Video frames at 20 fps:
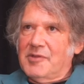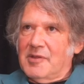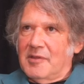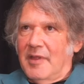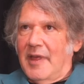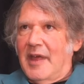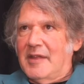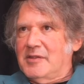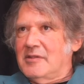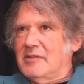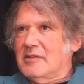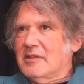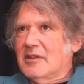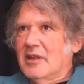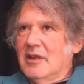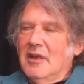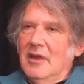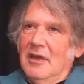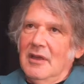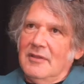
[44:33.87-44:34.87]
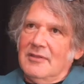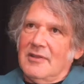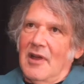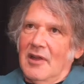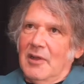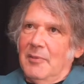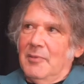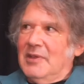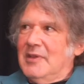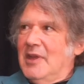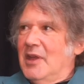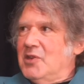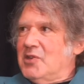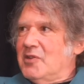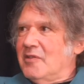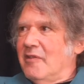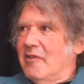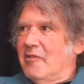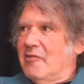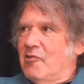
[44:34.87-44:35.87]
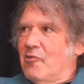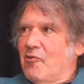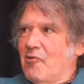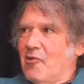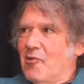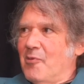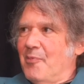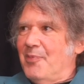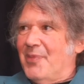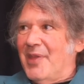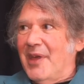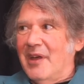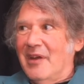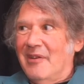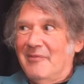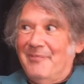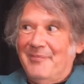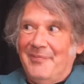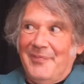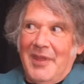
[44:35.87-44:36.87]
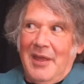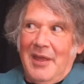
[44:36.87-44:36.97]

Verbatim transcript: So that's documentation of a group that